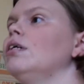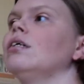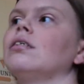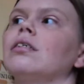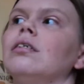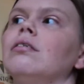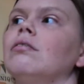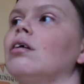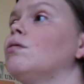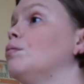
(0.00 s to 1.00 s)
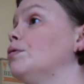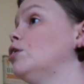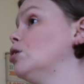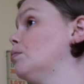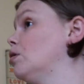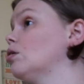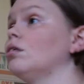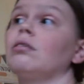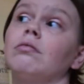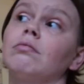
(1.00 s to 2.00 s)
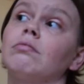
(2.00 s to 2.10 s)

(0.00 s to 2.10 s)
looks good. I don't want to put too much on.